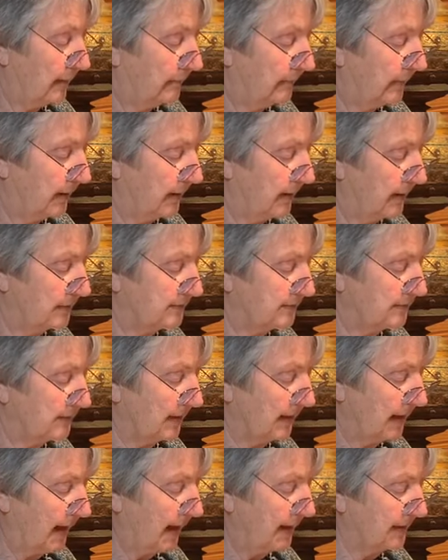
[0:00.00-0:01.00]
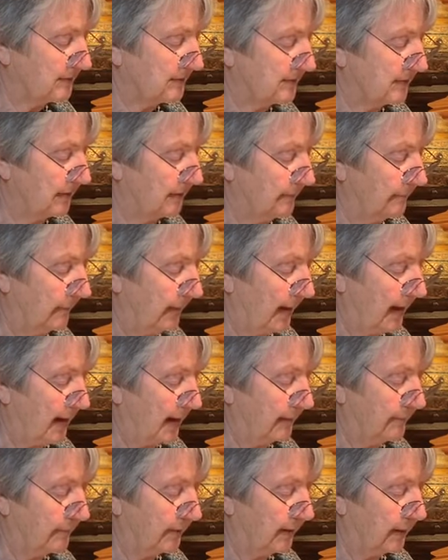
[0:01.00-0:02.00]
Because the catskin
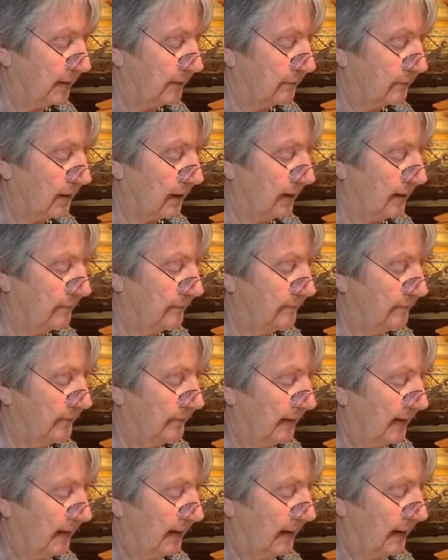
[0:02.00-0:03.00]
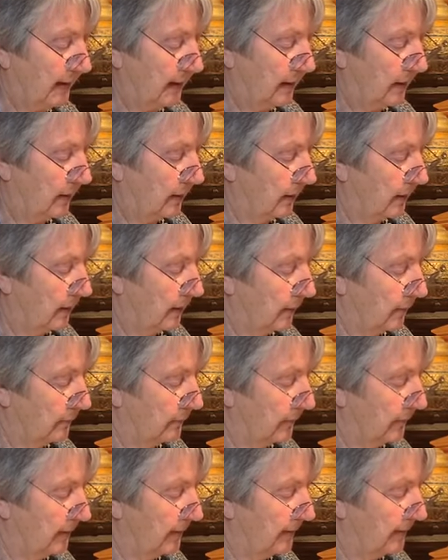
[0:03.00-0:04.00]
bag being rubbed,
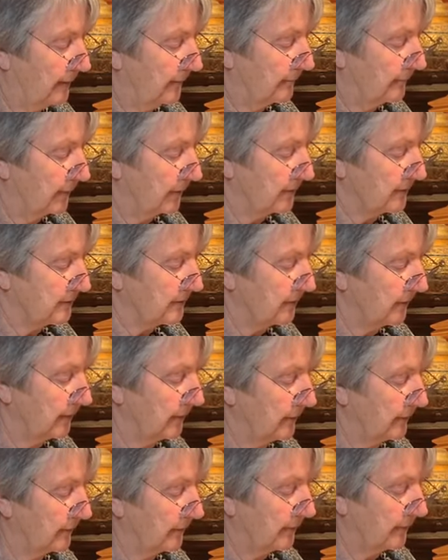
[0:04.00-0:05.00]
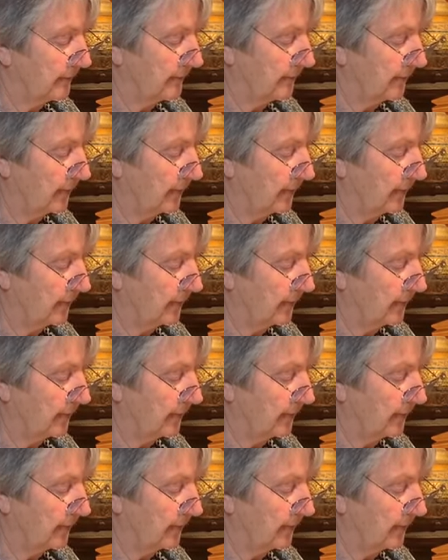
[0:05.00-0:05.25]
rid of rustling, rid of